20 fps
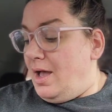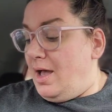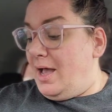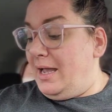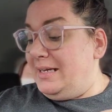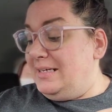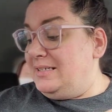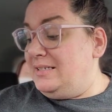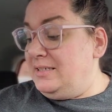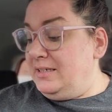
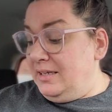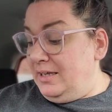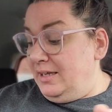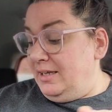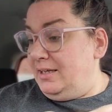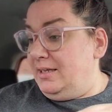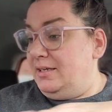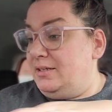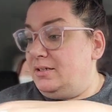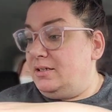I
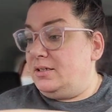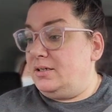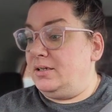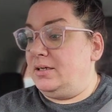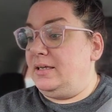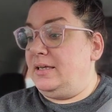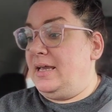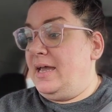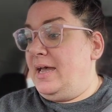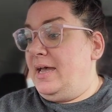did
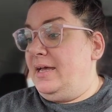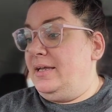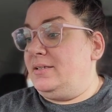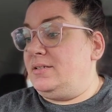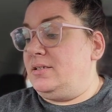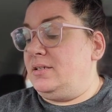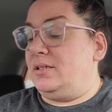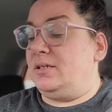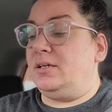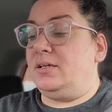
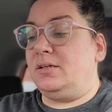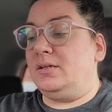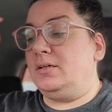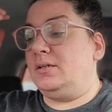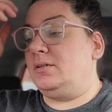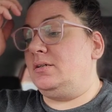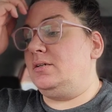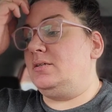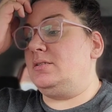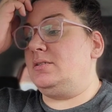get
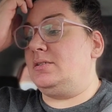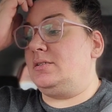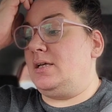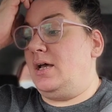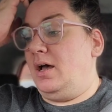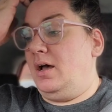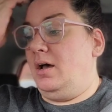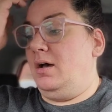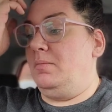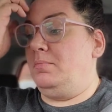
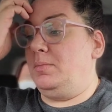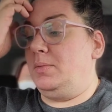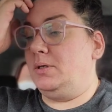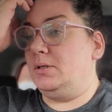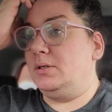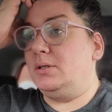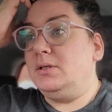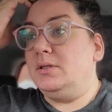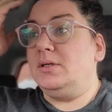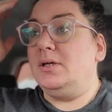some
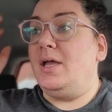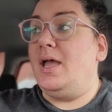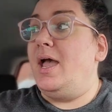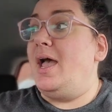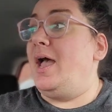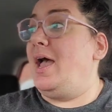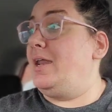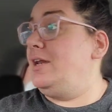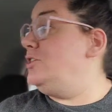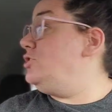
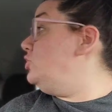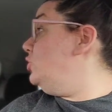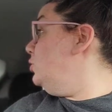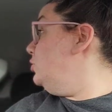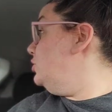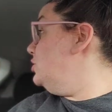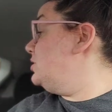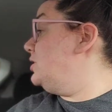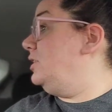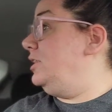Head and
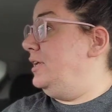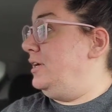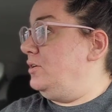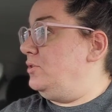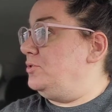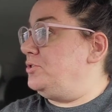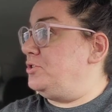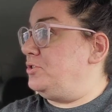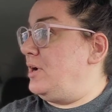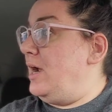Shoulders
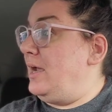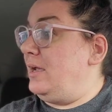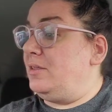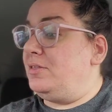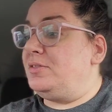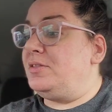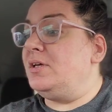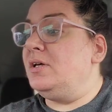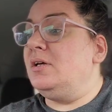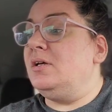Clinical
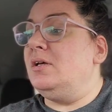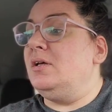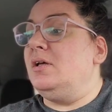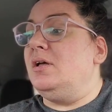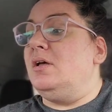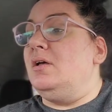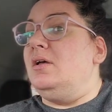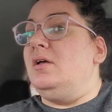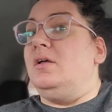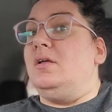Strength
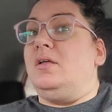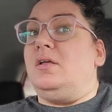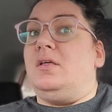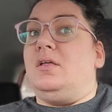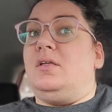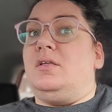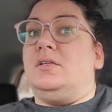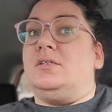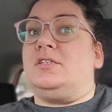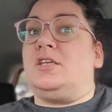
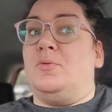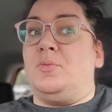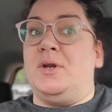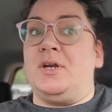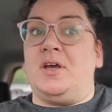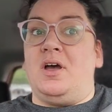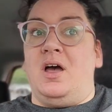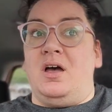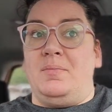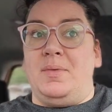someone
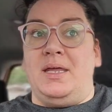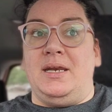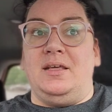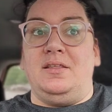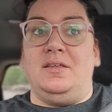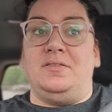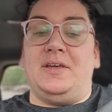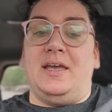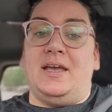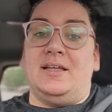commented
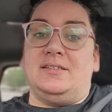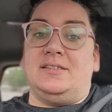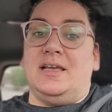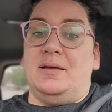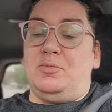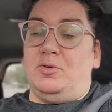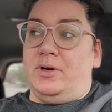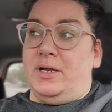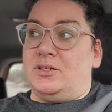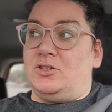that they had
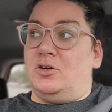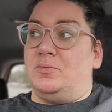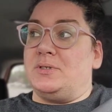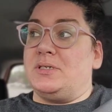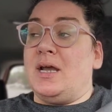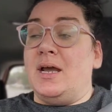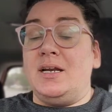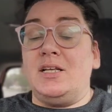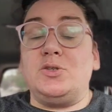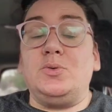seborrheic
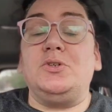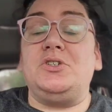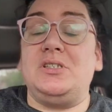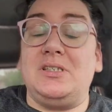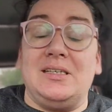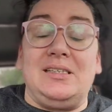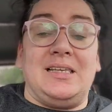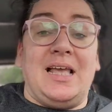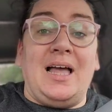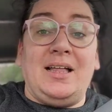dermatitis, which
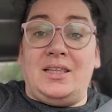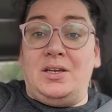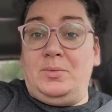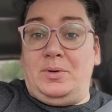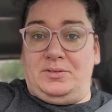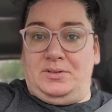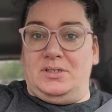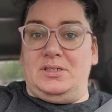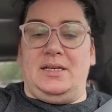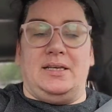is exactly
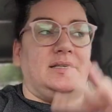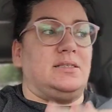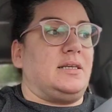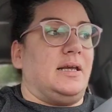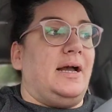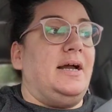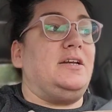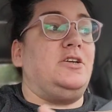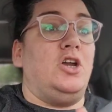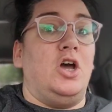what this is.
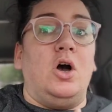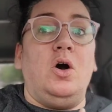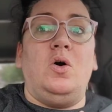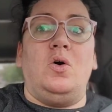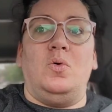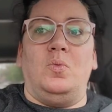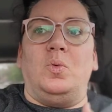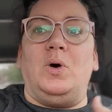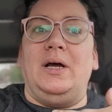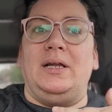Like, I
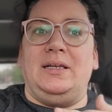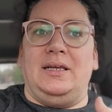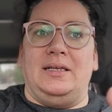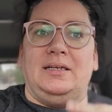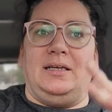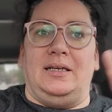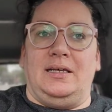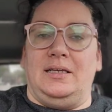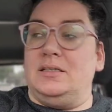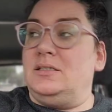know what
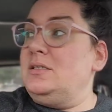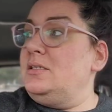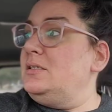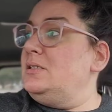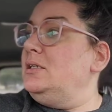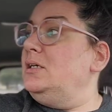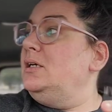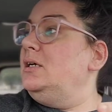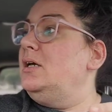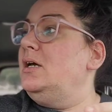it is.